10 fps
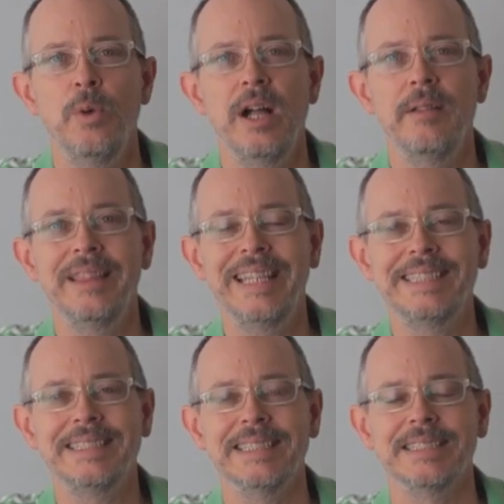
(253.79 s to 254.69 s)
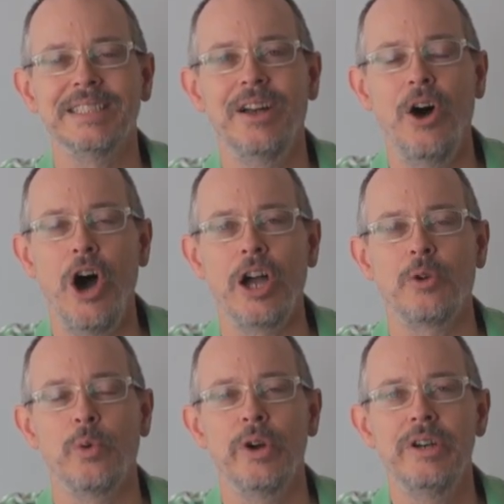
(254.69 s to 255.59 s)
Well, this is
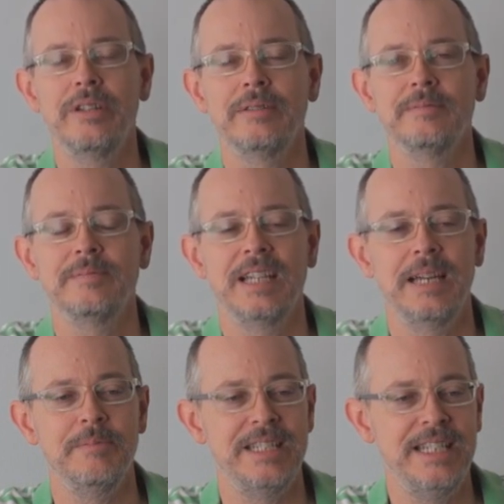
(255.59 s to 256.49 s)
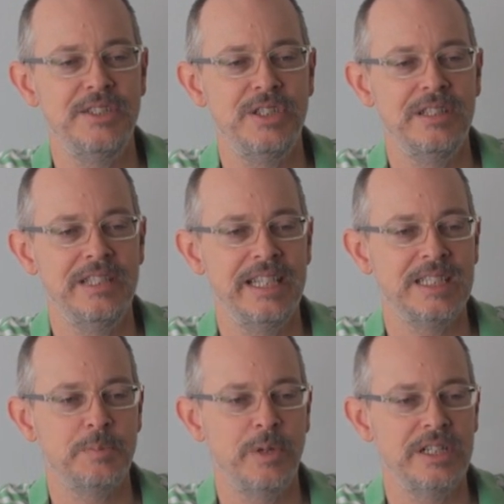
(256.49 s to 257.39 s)
awkward. I'm teaching the
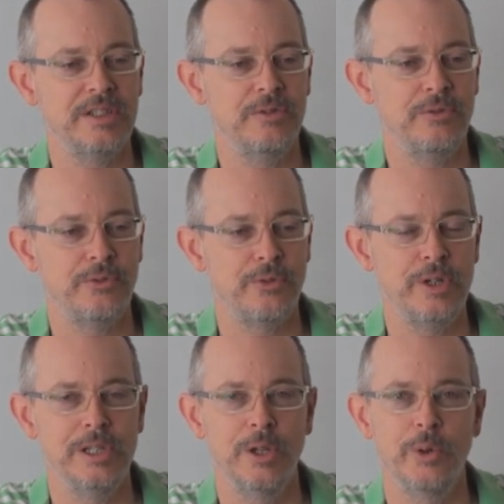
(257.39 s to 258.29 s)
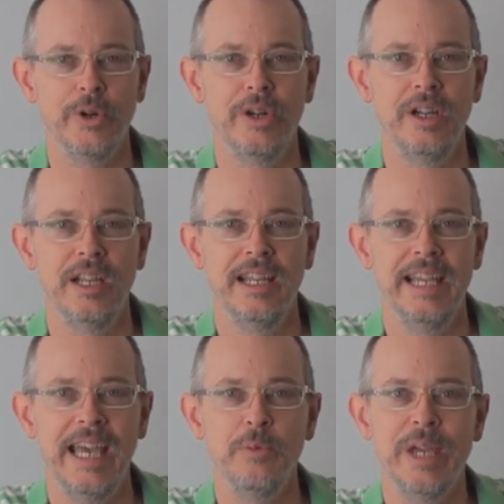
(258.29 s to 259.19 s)
expression freeloader.
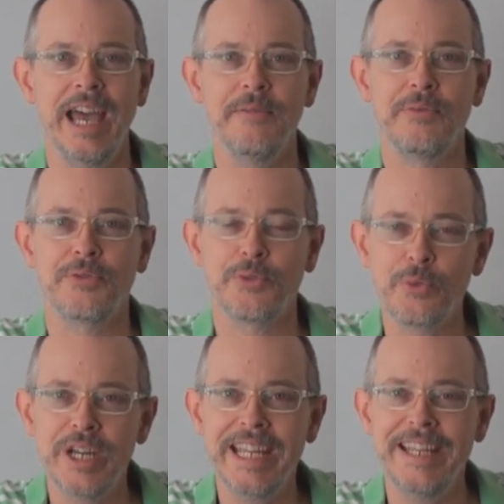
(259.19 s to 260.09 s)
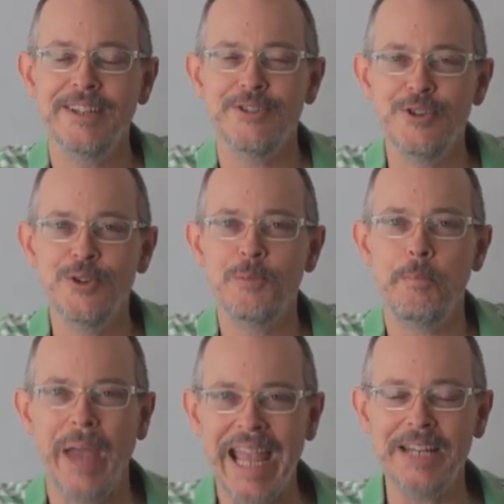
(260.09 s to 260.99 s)
And we have three new
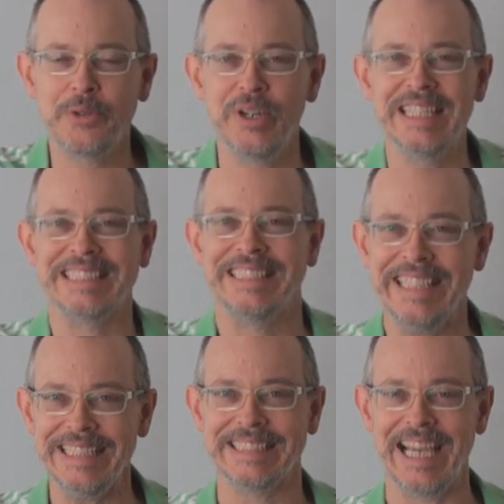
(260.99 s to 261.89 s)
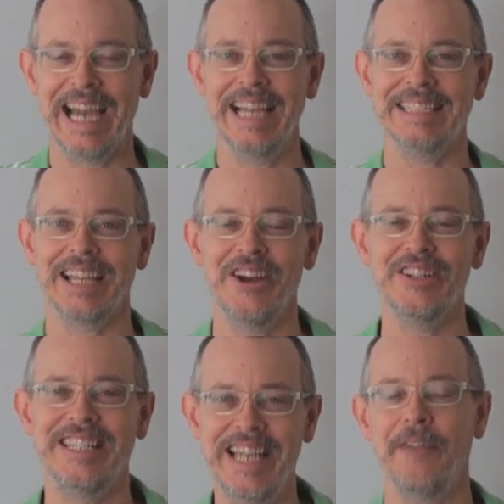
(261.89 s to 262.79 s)
patrons. These guys
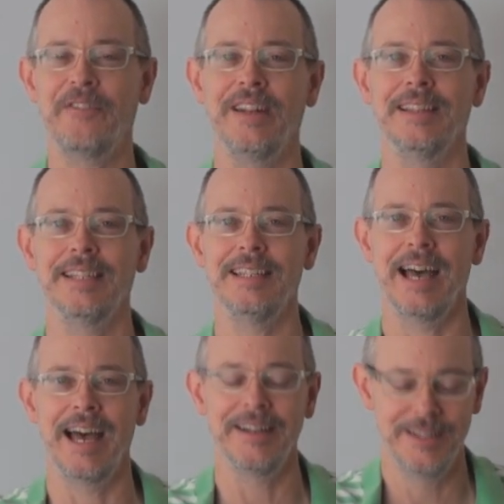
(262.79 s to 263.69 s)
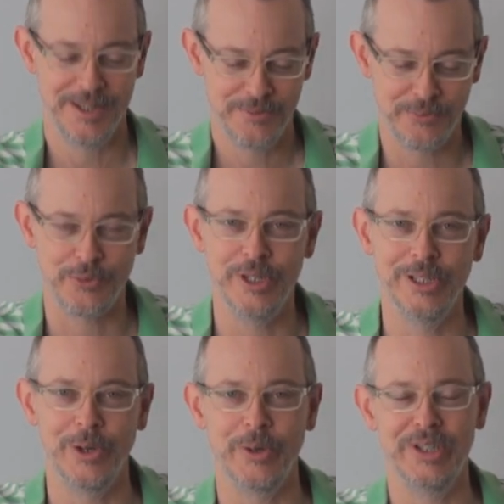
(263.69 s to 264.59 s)
are definitely not
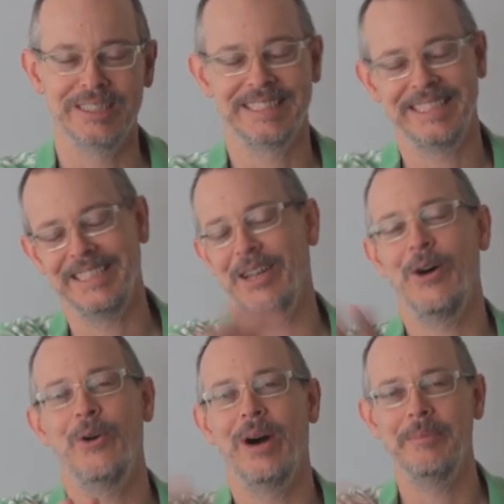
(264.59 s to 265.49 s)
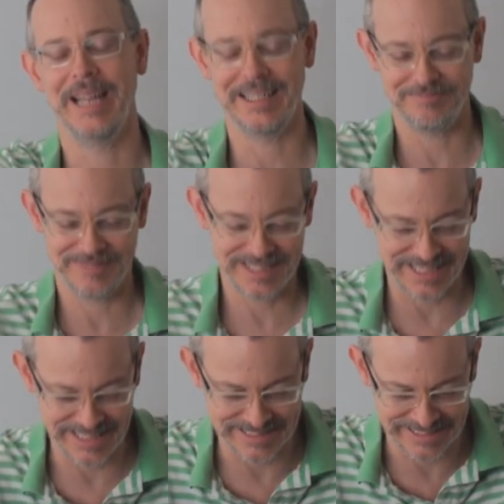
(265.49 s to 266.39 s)
freeloaders. And no, I'm not
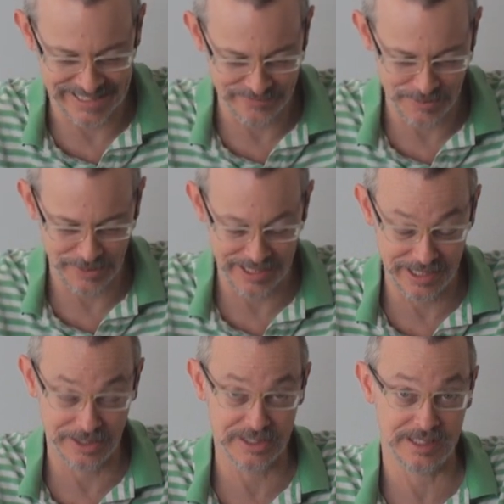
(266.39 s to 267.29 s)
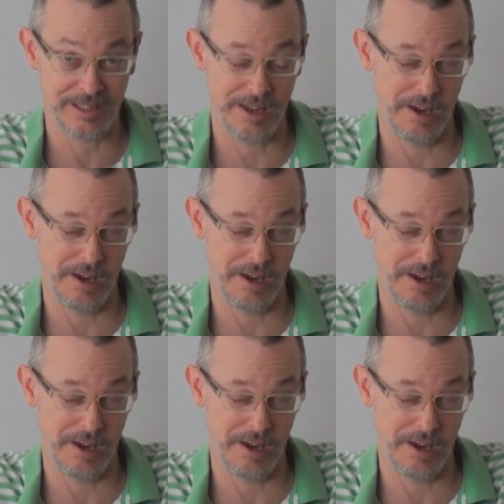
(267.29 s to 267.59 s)
teasing everybody else.